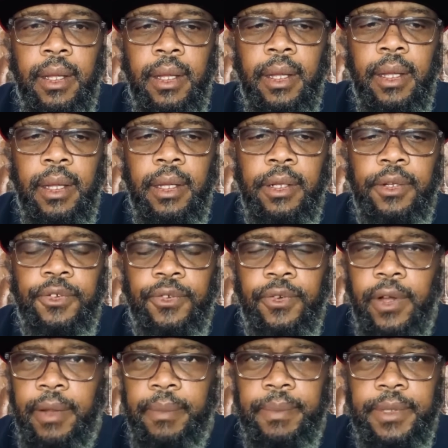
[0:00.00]

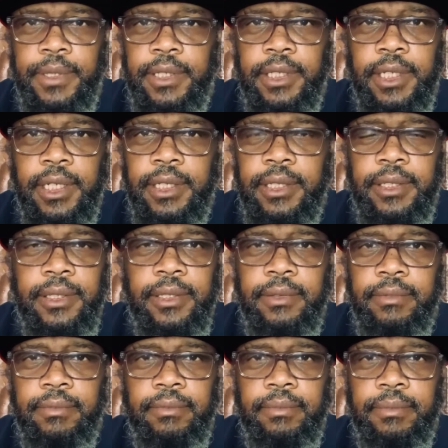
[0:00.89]
Trump is just
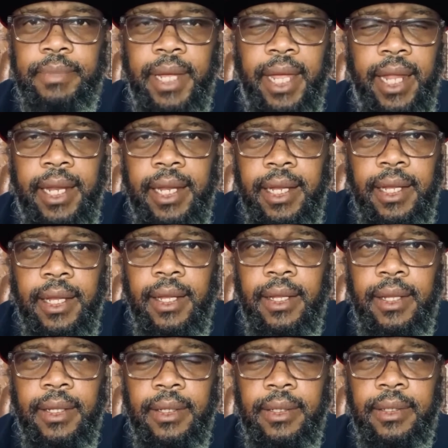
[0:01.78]
petty.
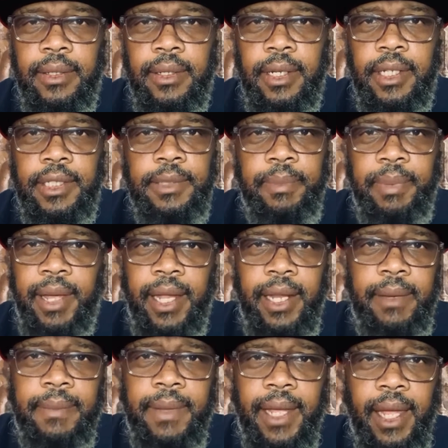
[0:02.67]
He's a petty
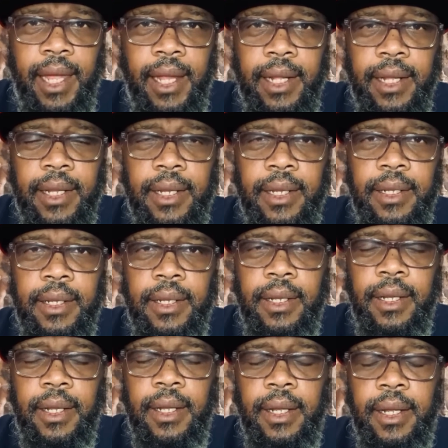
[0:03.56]
man.
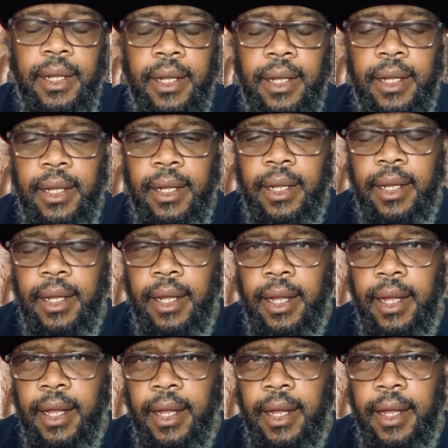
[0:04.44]

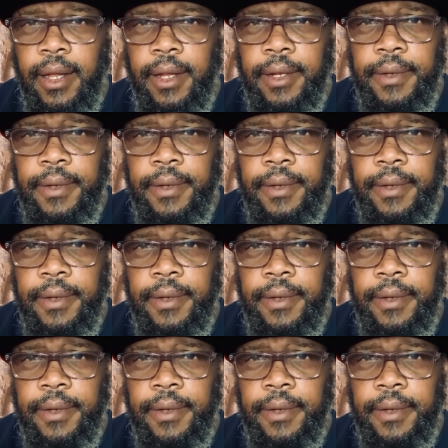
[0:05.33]
And